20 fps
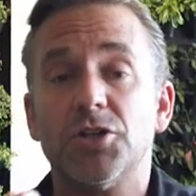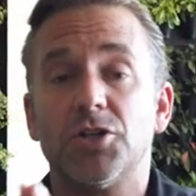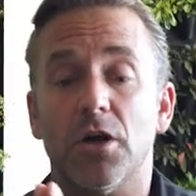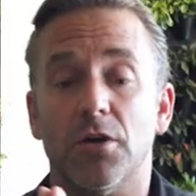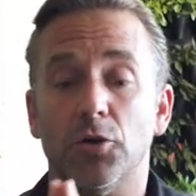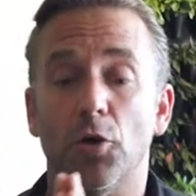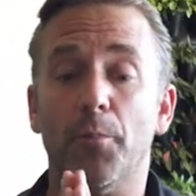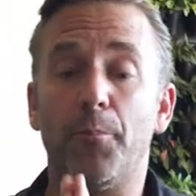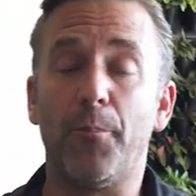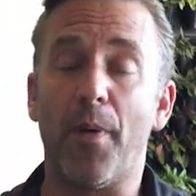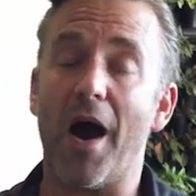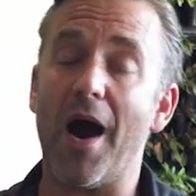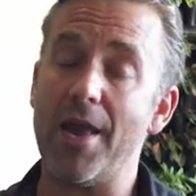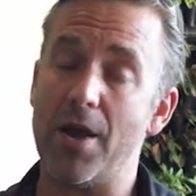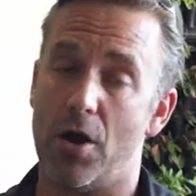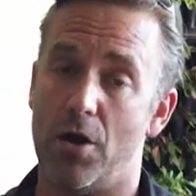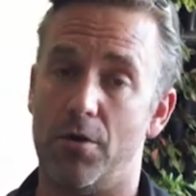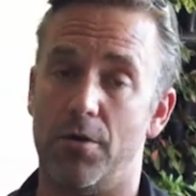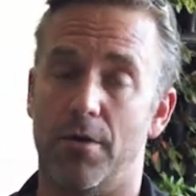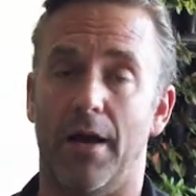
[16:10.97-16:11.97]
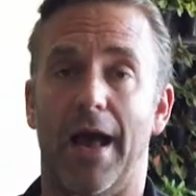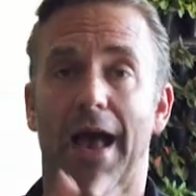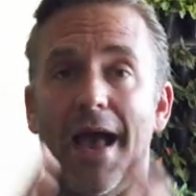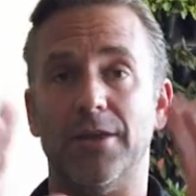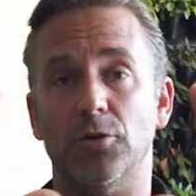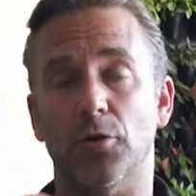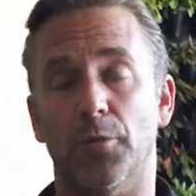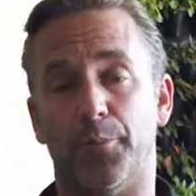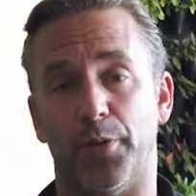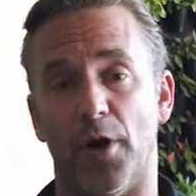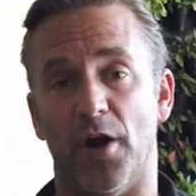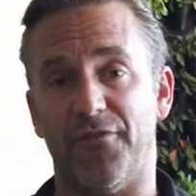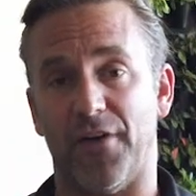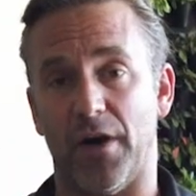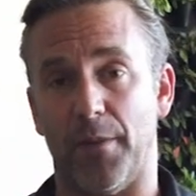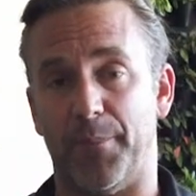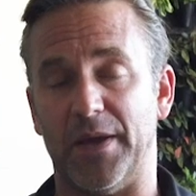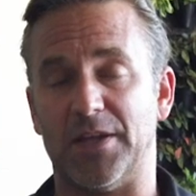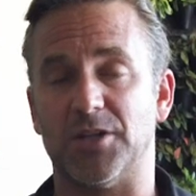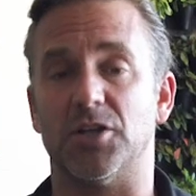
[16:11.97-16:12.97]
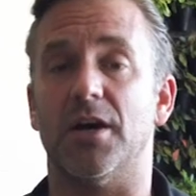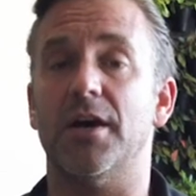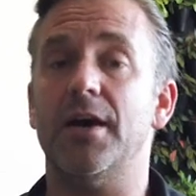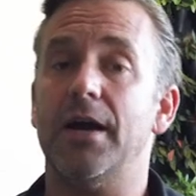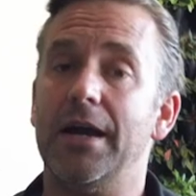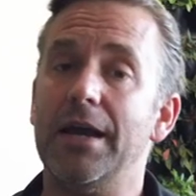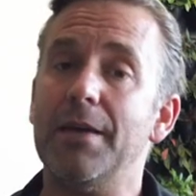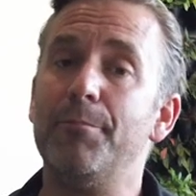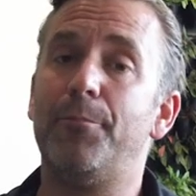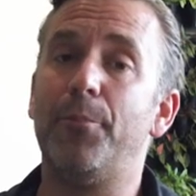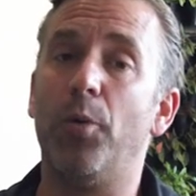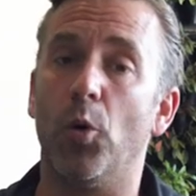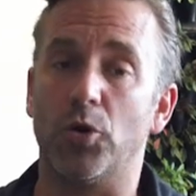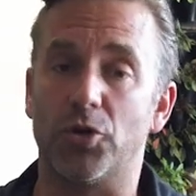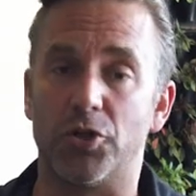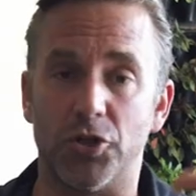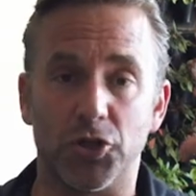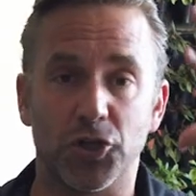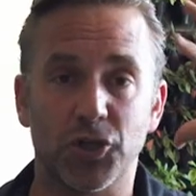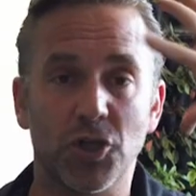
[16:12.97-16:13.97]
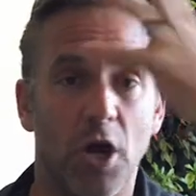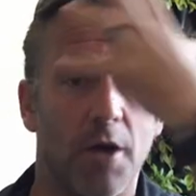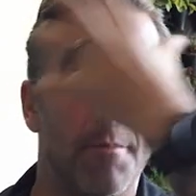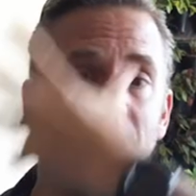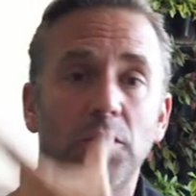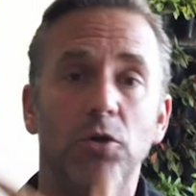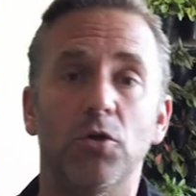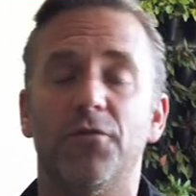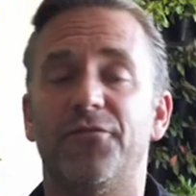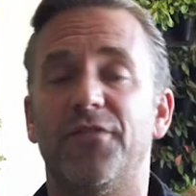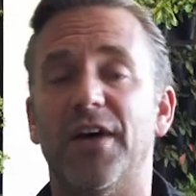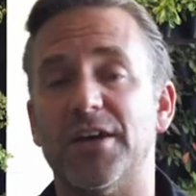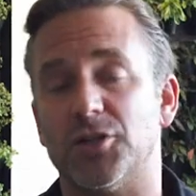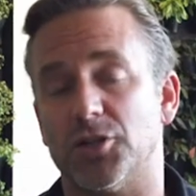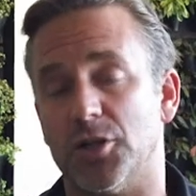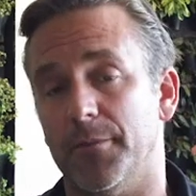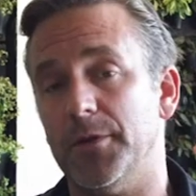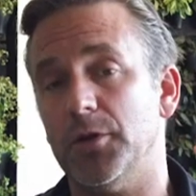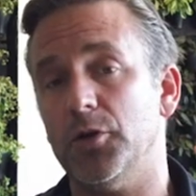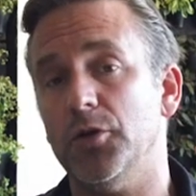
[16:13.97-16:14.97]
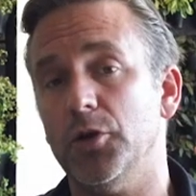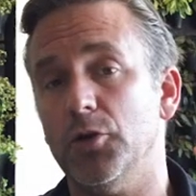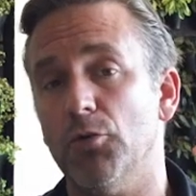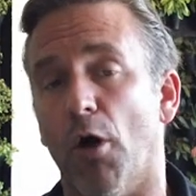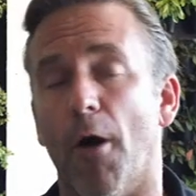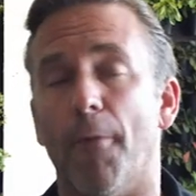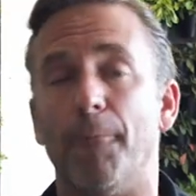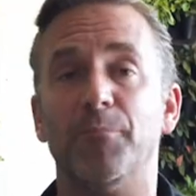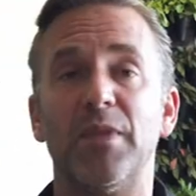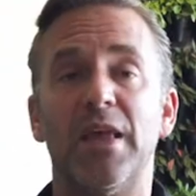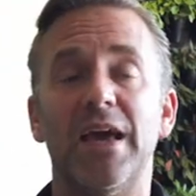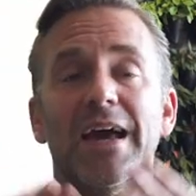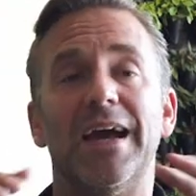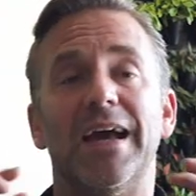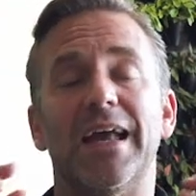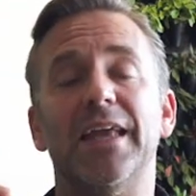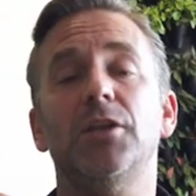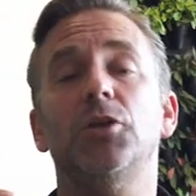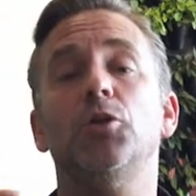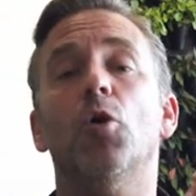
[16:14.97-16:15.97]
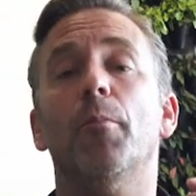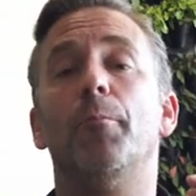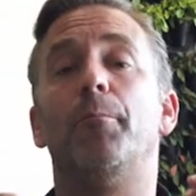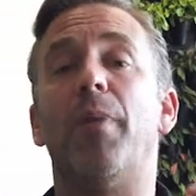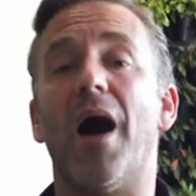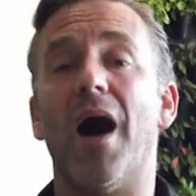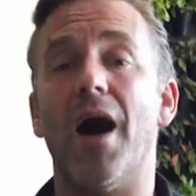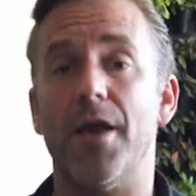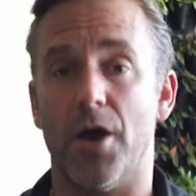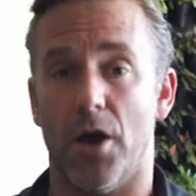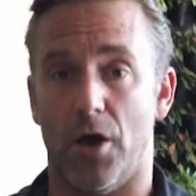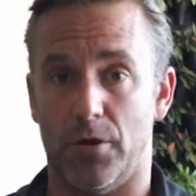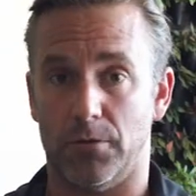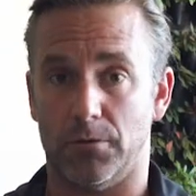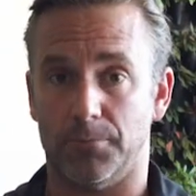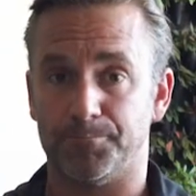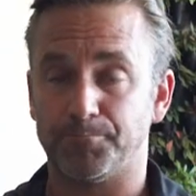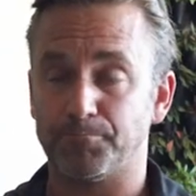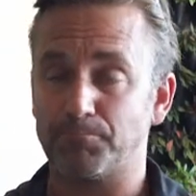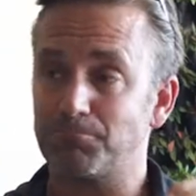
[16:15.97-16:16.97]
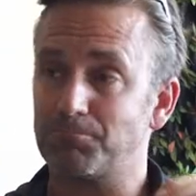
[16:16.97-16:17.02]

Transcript: So your bio and your profile picture, important. Show me your face, show me who you are. In your bio,